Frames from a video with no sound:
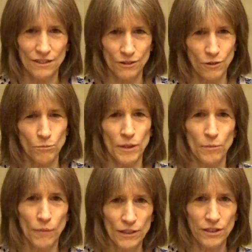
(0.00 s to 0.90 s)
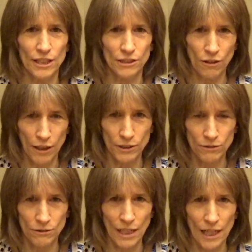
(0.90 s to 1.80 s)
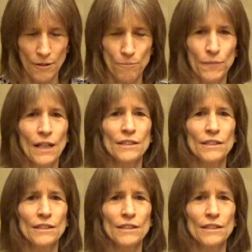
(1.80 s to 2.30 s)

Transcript: and there could be a monthly charge for that.